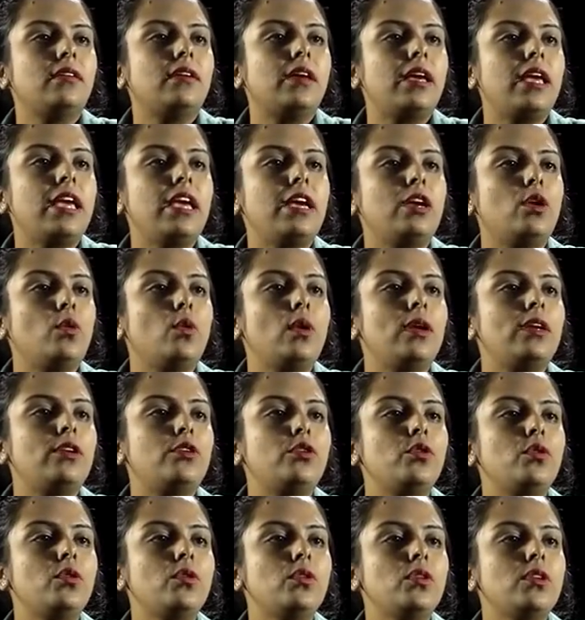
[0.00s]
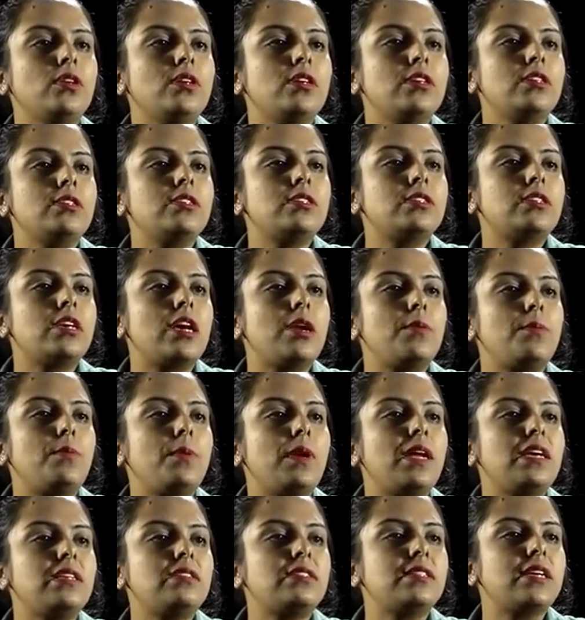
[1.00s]
equal to
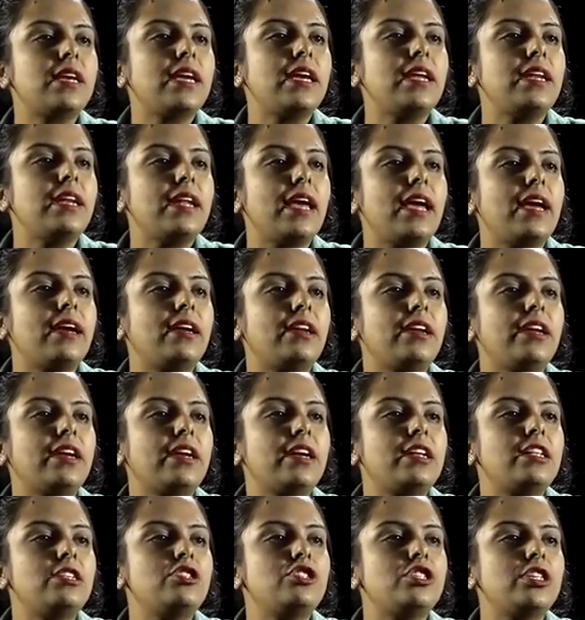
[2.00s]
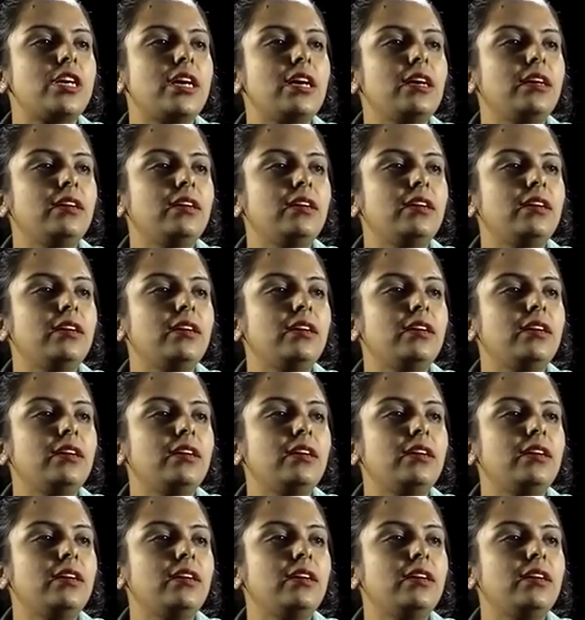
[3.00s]
surplus in agriculture.